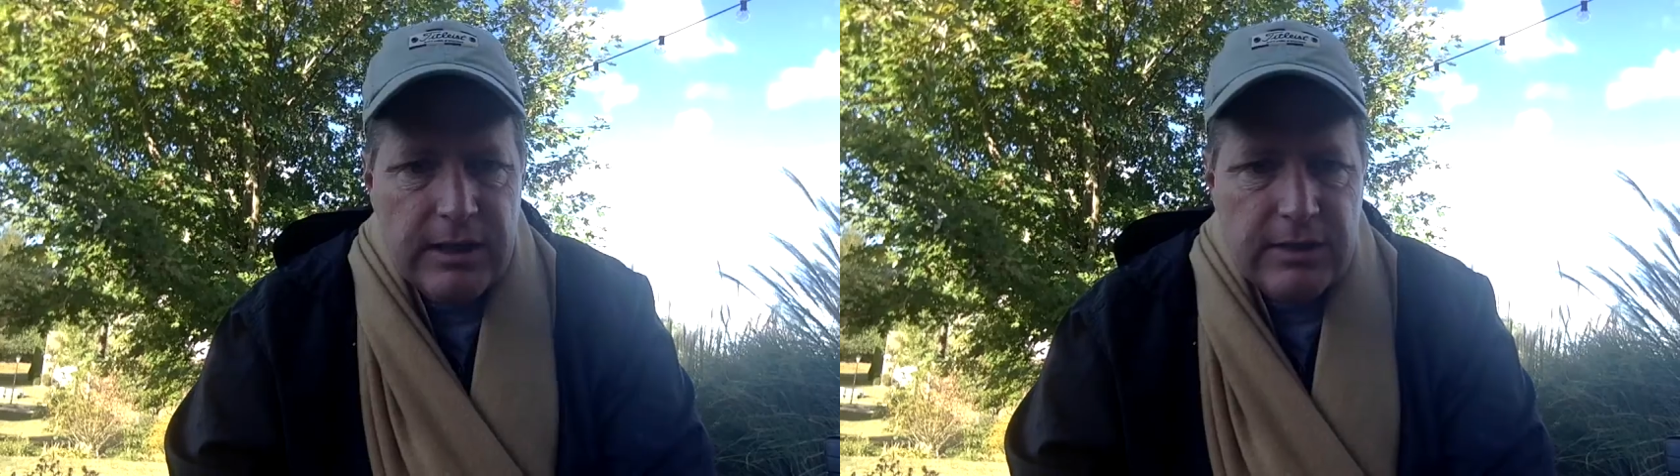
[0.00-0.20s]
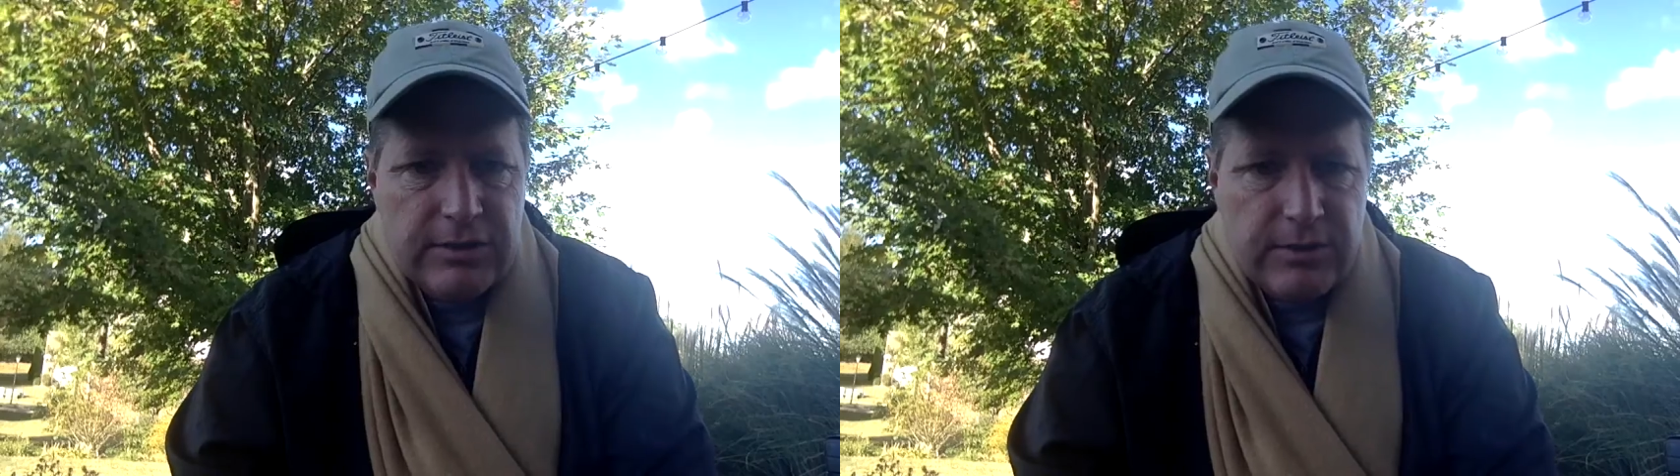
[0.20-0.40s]

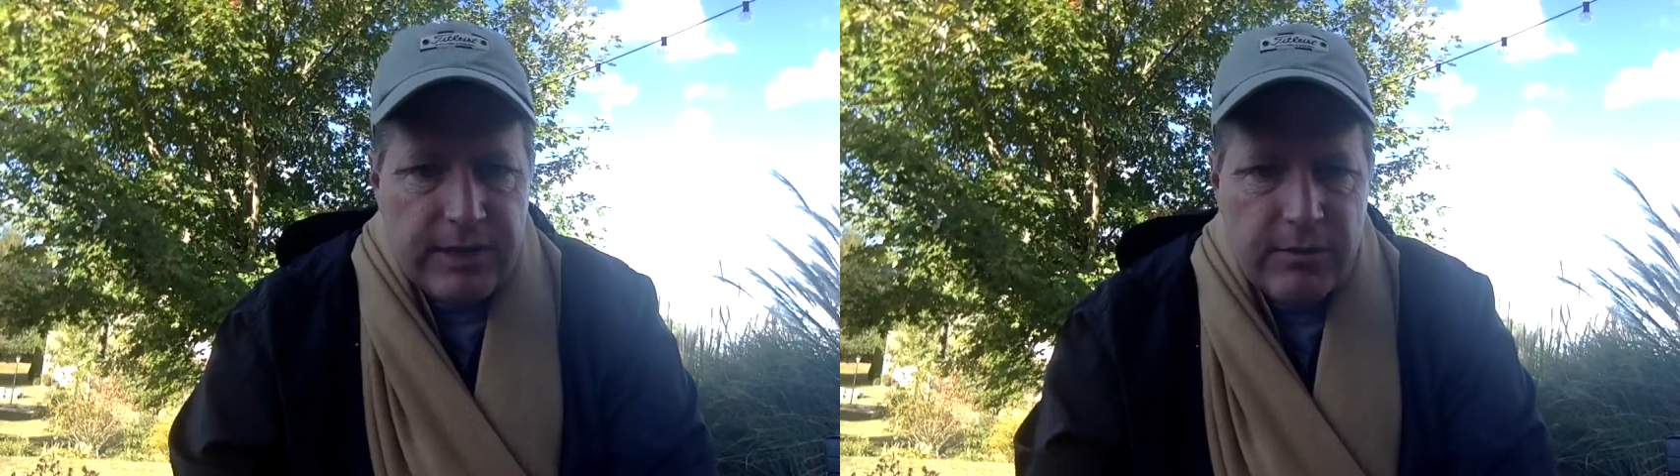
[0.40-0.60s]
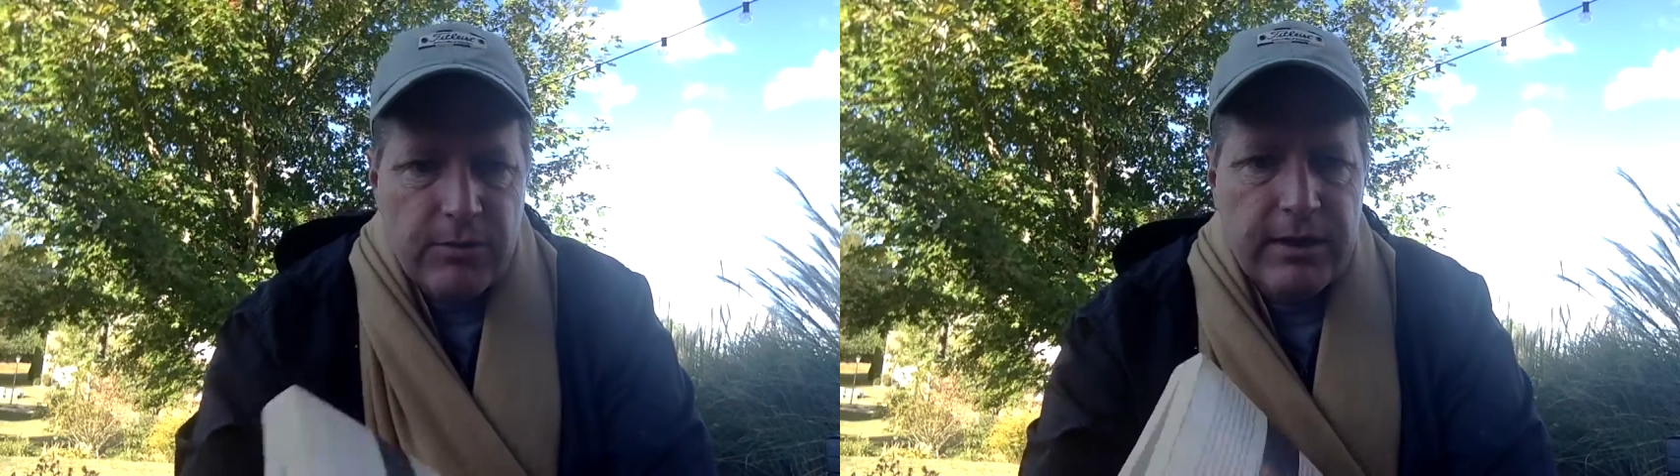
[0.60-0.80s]
so
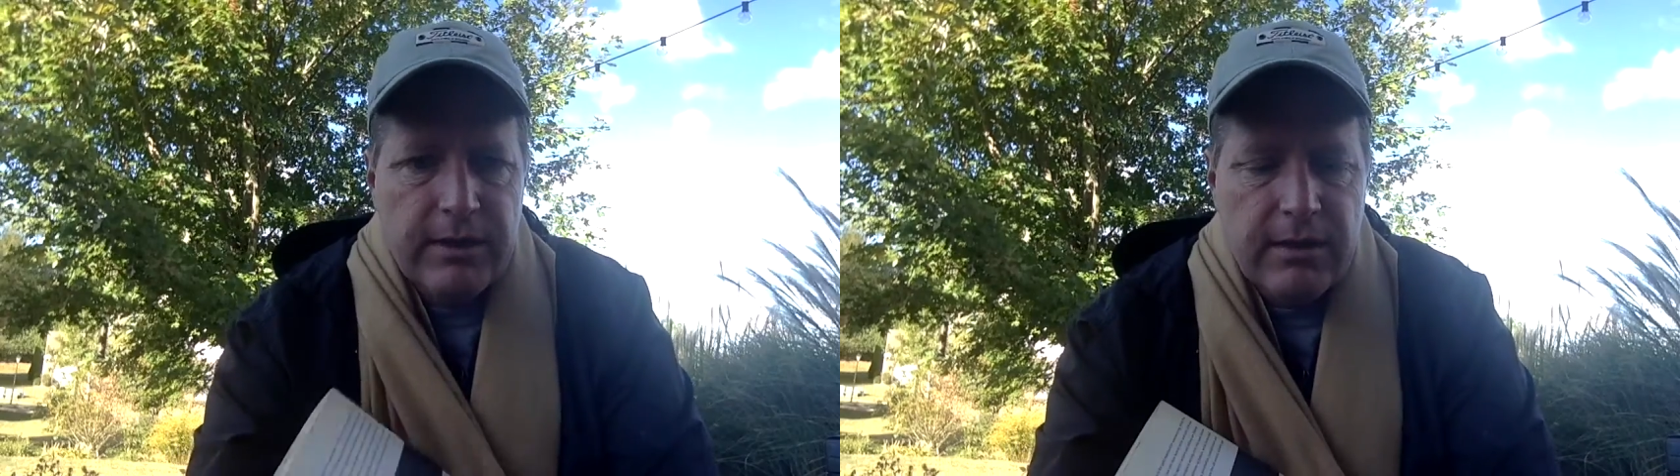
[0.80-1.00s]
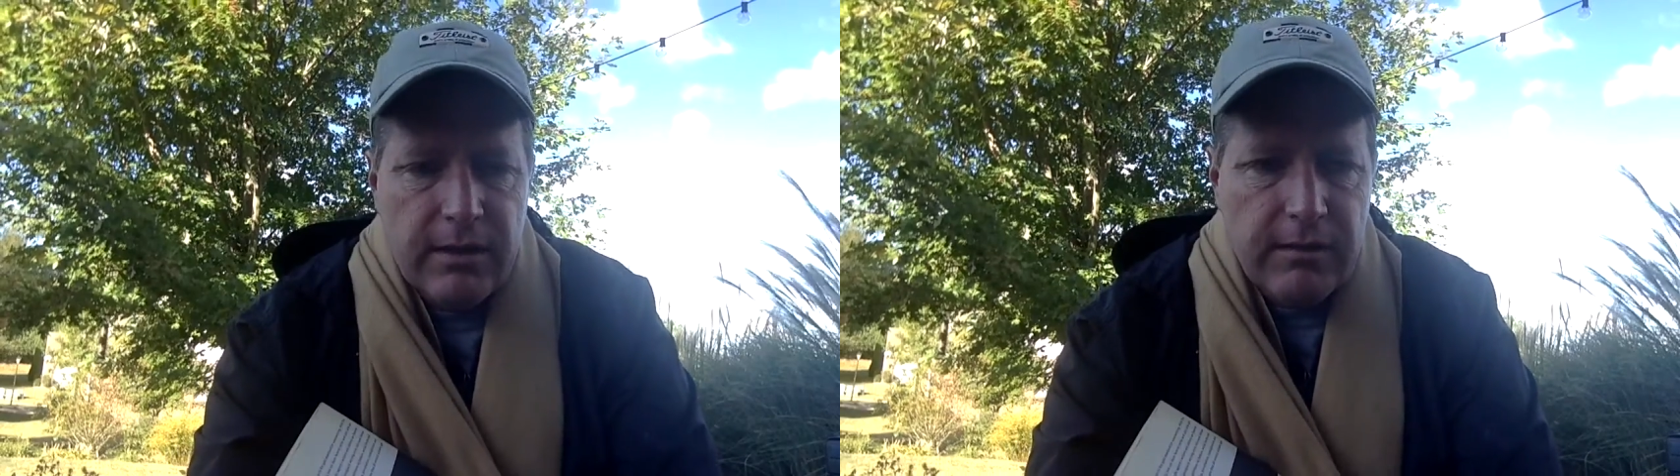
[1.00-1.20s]
get
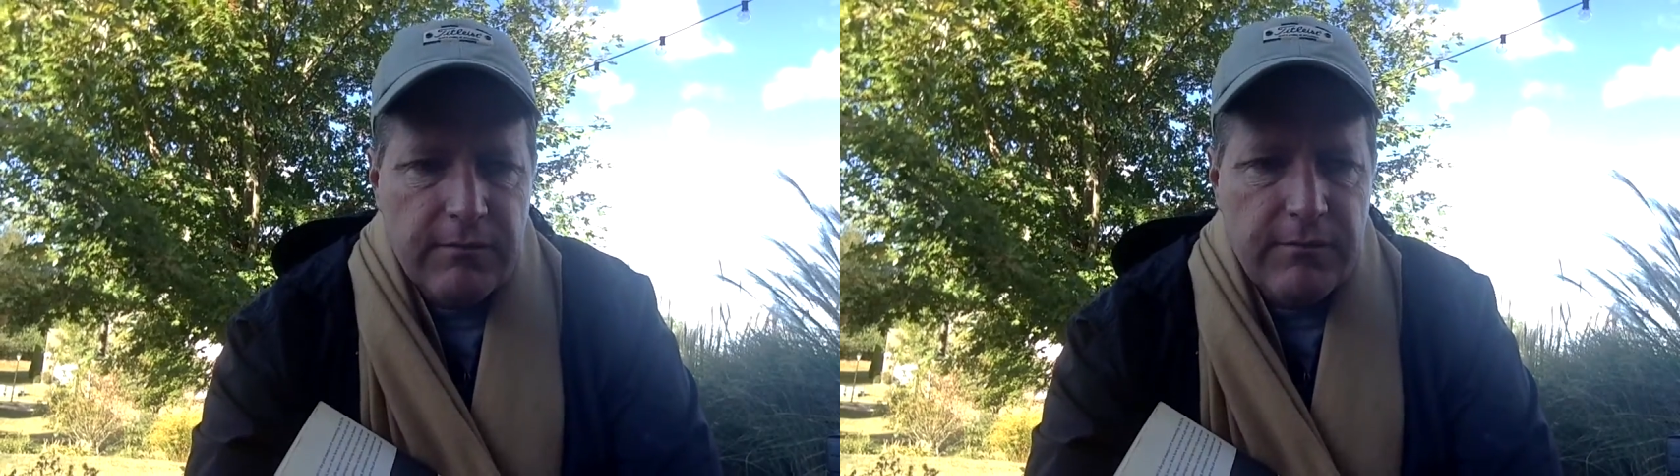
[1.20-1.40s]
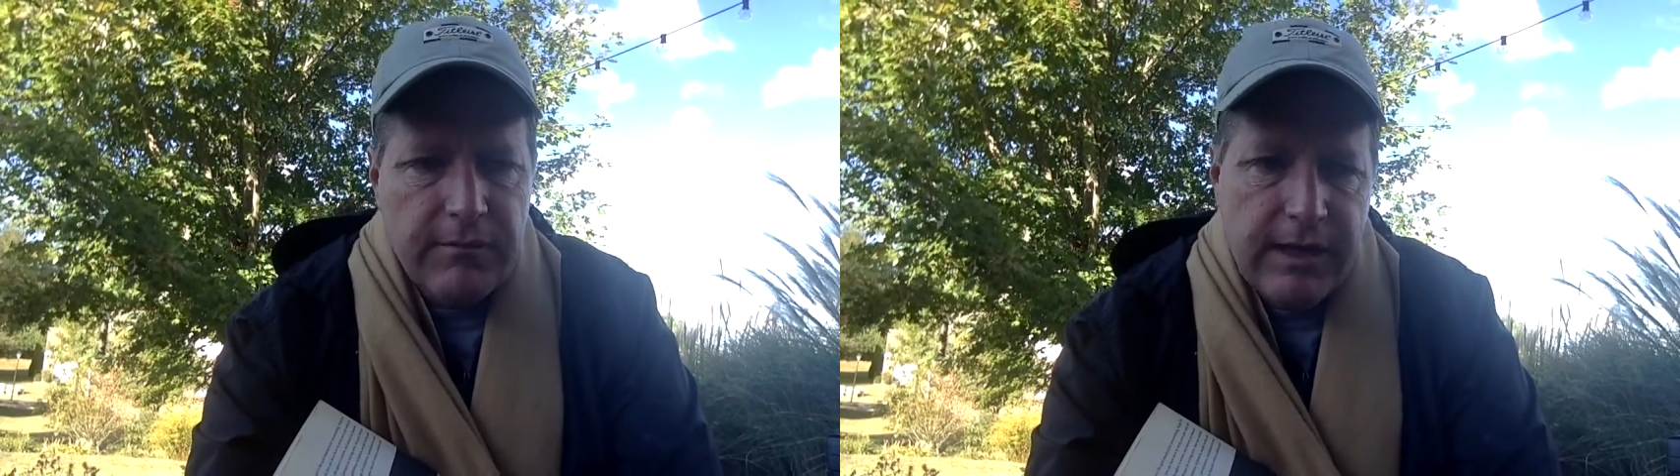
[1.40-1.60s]
rid
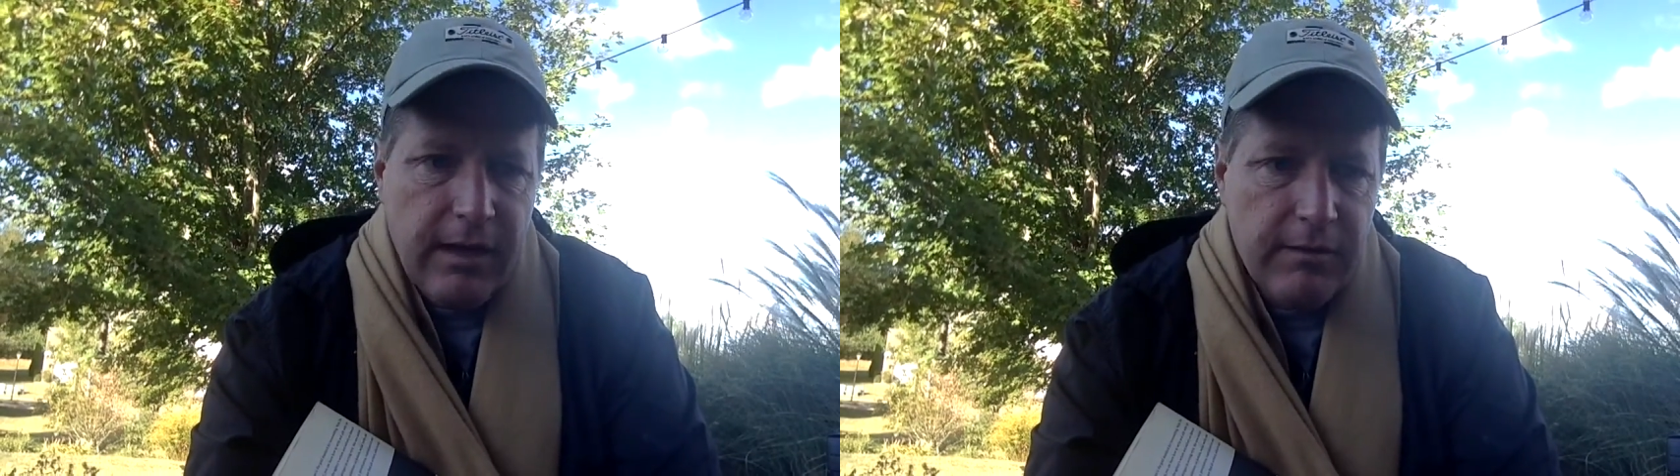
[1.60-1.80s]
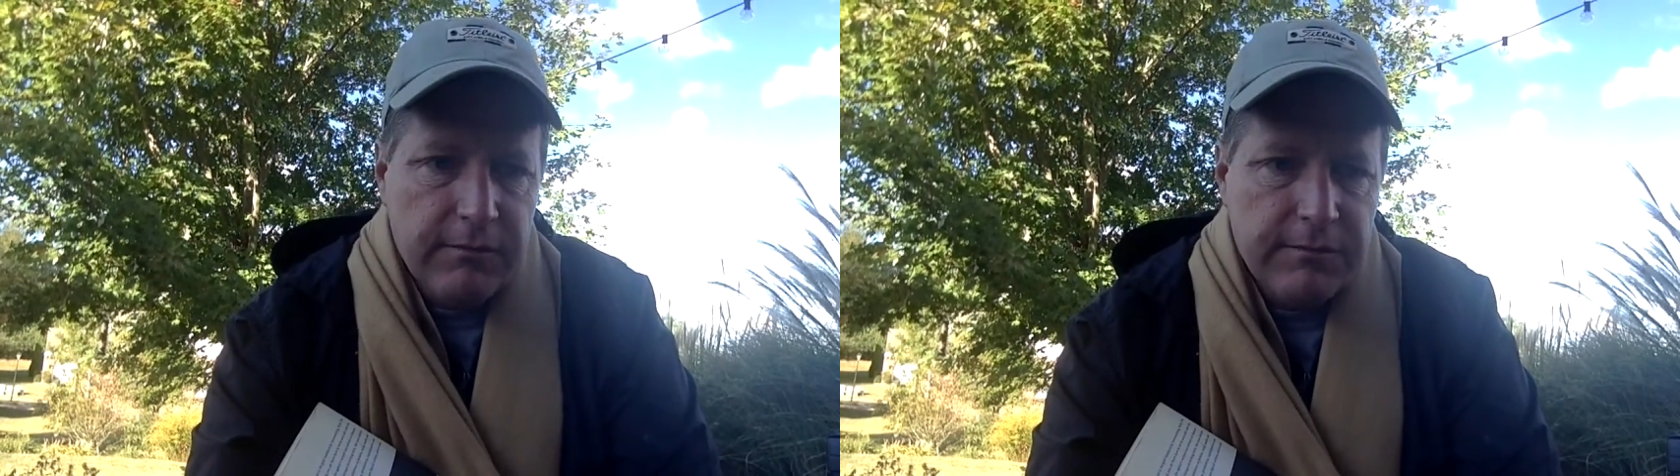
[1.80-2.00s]
of the
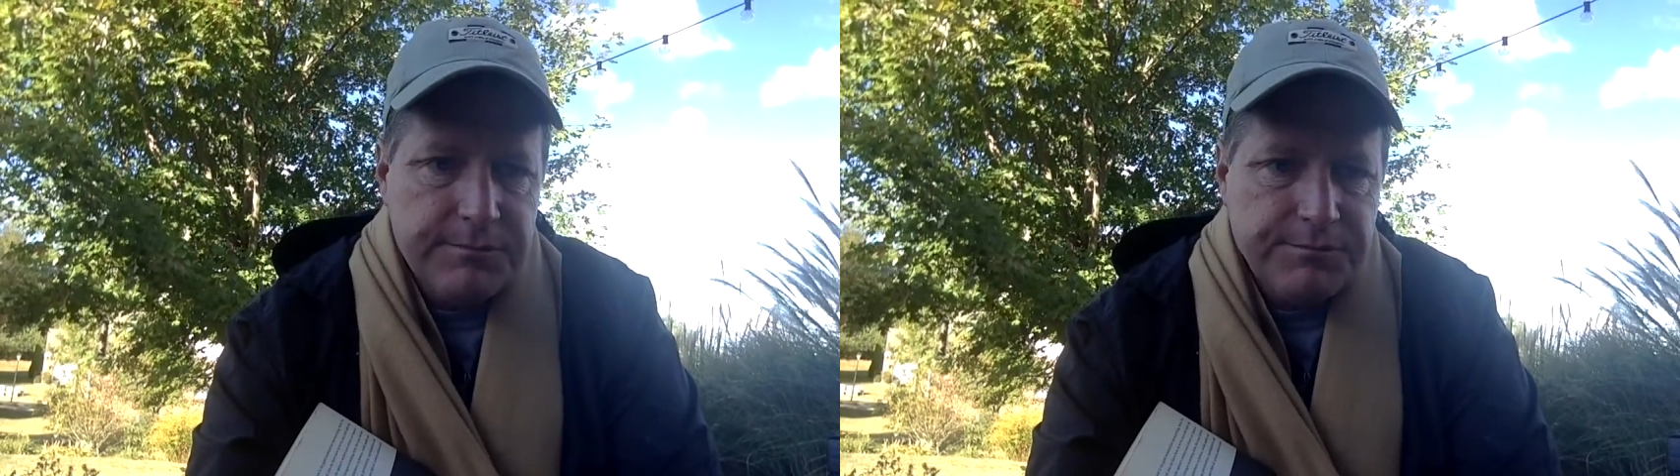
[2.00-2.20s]
of.